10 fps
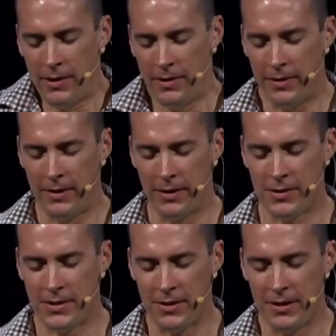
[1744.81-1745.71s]

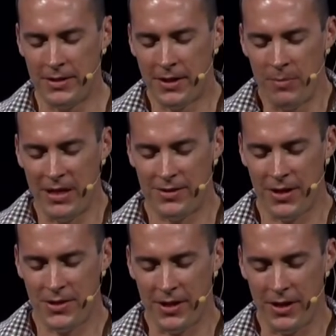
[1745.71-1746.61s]
this can be
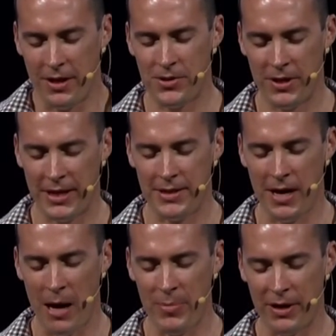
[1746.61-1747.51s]
such a tricky
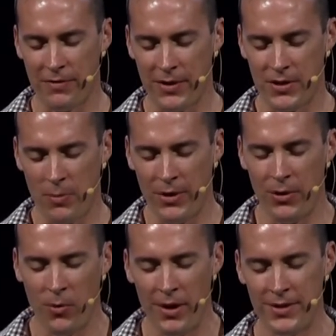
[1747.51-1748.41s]
topic for someone who
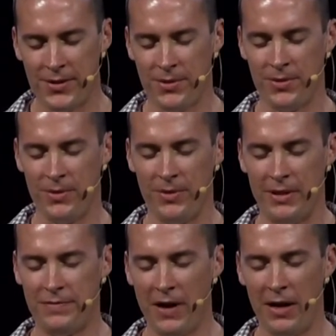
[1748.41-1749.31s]
wants to
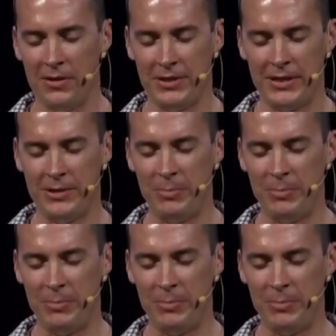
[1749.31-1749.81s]
follow you,